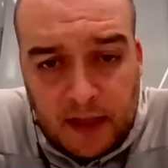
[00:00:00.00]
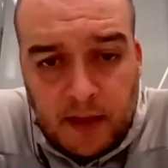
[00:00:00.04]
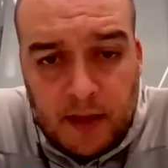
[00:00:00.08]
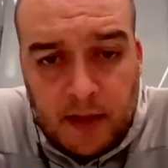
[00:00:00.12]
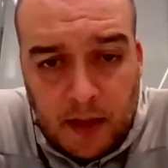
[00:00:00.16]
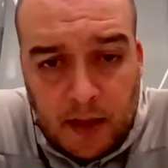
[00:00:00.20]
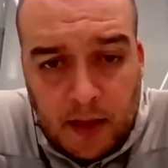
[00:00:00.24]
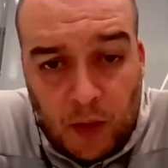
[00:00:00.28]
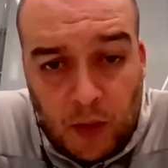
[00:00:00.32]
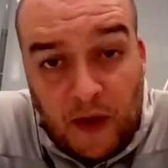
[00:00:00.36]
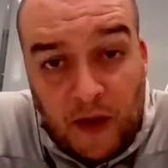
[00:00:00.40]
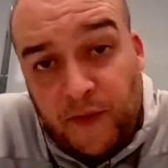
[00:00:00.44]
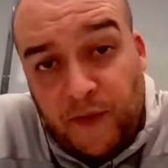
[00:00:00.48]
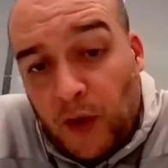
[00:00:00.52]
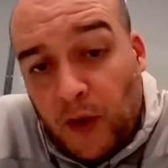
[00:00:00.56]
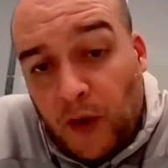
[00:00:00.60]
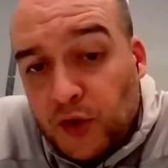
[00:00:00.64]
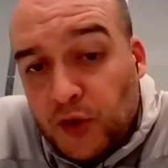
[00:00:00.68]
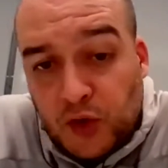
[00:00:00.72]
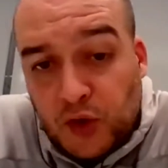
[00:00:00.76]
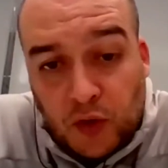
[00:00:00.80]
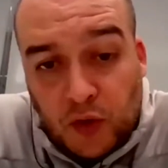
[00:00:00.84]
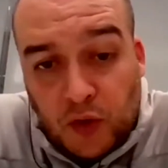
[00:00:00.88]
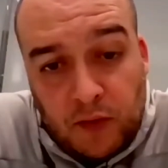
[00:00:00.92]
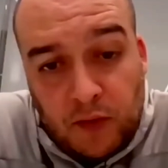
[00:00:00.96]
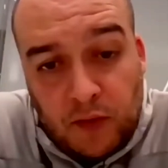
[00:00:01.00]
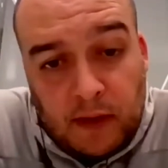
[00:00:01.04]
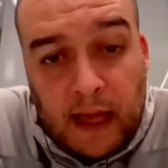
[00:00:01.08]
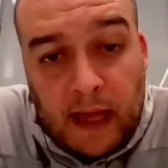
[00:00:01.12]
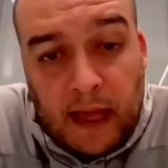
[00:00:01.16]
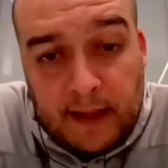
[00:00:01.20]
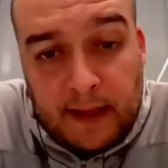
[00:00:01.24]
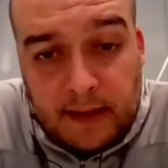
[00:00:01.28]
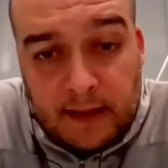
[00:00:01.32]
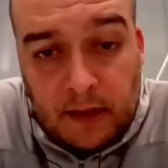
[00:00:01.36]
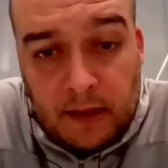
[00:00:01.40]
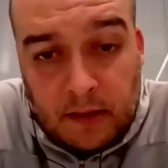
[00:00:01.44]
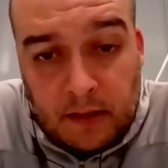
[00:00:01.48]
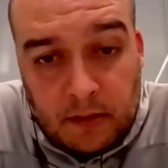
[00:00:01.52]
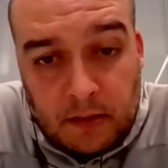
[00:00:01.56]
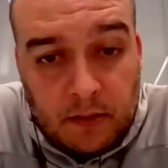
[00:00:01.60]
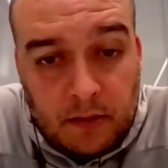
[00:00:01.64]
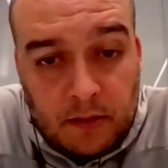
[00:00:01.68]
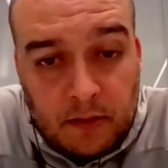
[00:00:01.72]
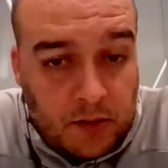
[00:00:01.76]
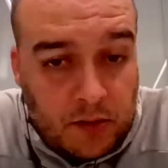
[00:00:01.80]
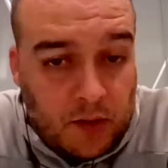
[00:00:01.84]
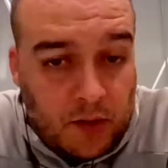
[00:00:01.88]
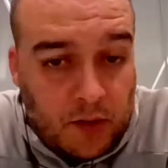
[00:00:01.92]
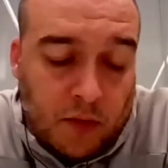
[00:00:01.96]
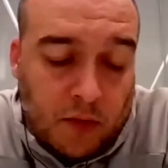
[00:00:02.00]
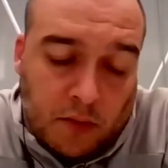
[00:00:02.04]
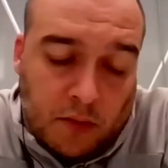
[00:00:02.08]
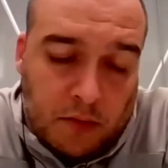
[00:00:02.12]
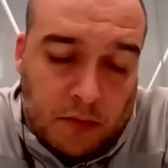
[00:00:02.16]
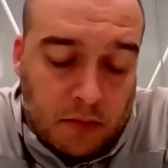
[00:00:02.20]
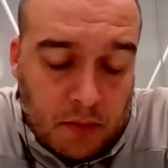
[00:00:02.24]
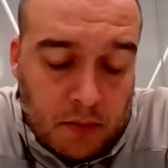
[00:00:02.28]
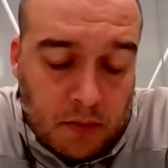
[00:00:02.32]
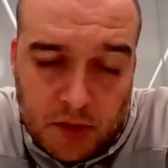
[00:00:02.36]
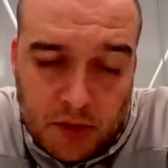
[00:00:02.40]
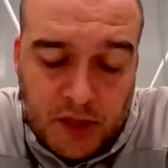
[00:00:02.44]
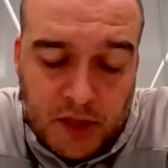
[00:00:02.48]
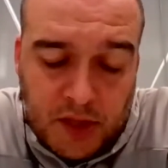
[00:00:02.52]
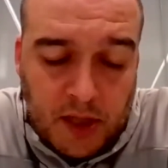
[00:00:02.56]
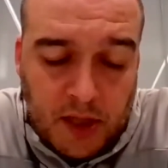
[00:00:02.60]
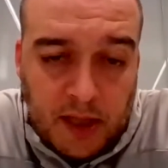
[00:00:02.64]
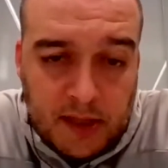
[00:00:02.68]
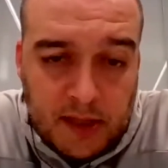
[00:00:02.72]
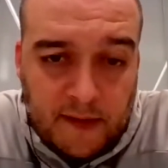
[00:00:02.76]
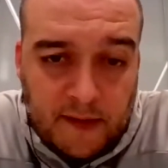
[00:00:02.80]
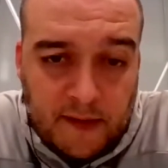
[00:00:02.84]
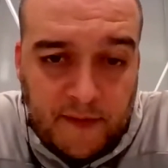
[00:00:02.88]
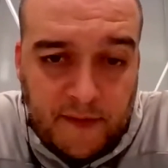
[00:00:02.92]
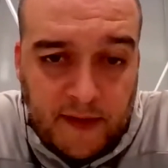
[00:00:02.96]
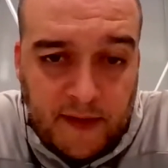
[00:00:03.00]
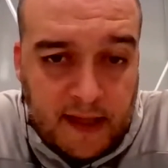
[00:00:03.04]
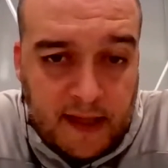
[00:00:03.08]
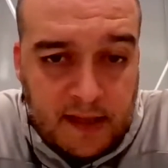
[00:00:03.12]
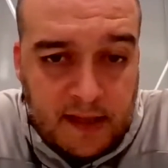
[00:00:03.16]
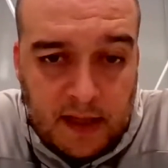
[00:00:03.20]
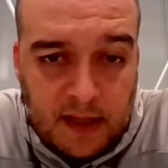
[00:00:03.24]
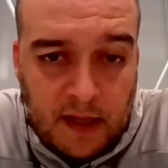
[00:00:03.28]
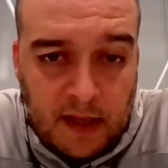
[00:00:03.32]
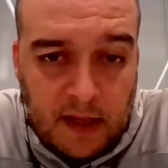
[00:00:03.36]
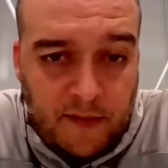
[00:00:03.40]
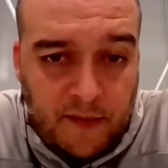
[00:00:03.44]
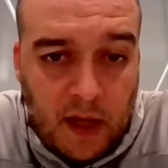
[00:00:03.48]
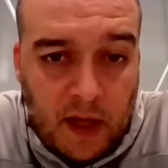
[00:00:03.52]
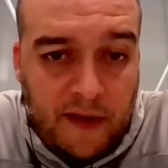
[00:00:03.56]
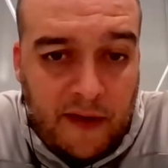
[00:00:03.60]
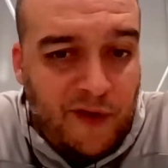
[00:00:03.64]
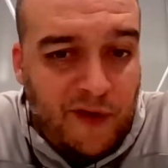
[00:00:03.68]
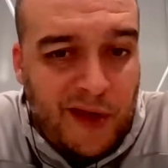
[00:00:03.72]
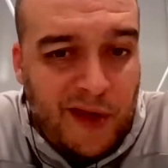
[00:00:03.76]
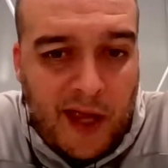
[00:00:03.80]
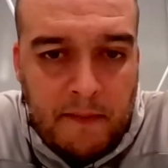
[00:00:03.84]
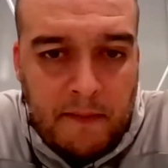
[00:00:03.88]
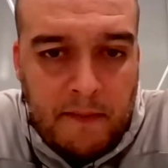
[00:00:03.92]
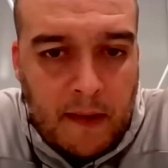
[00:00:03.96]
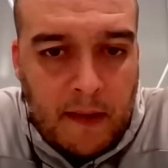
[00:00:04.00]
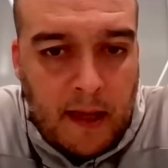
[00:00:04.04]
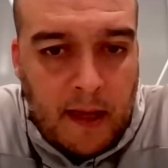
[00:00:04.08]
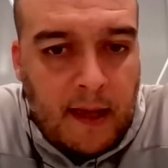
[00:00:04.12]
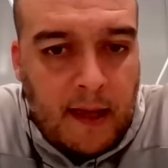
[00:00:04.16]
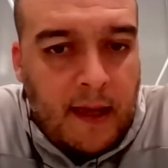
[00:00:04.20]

The UEFA also likes it, so she does the flights every game.